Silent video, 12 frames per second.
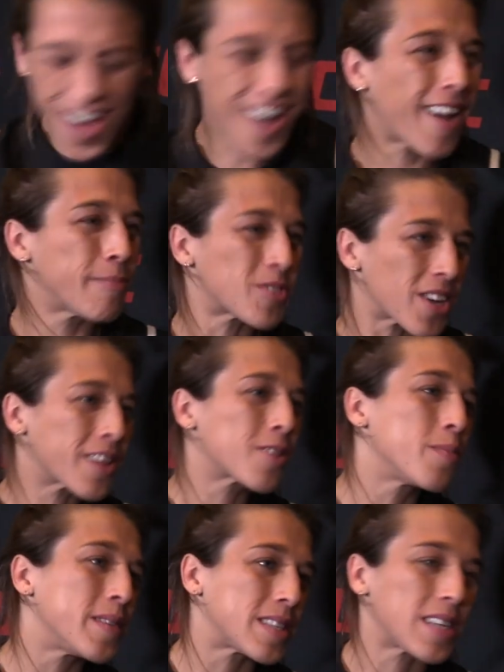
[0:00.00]
I'm trying
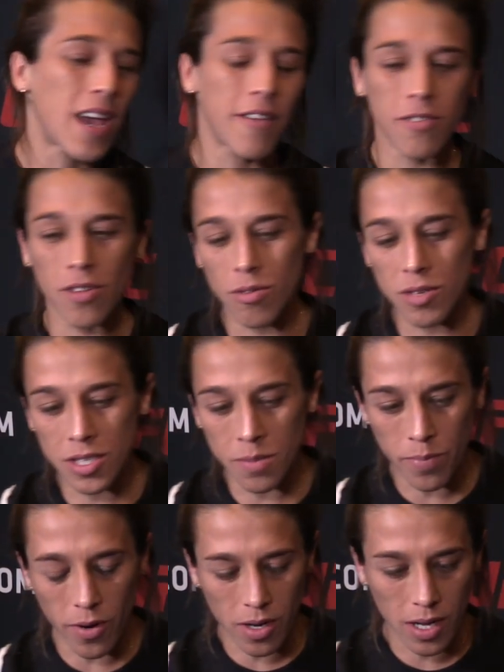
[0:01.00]
to be safe, you know. It's
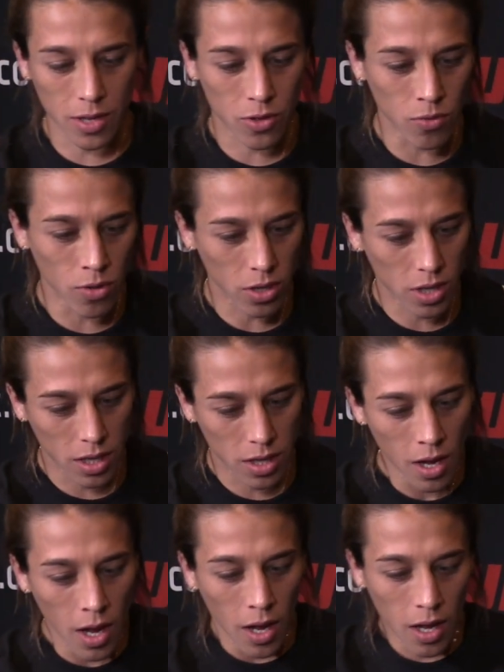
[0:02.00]
important to not get
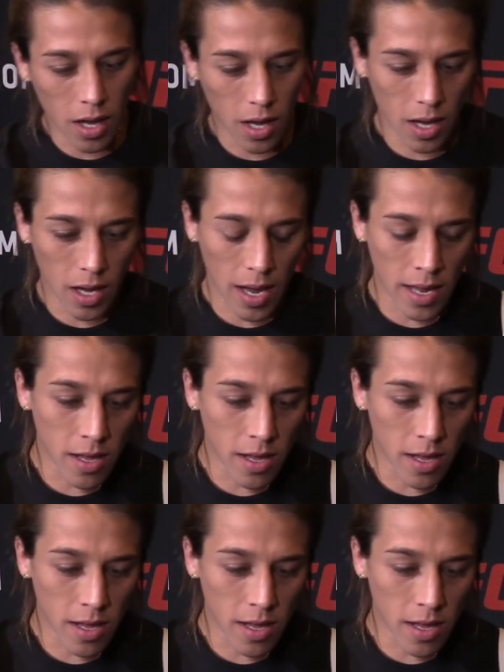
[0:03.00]
any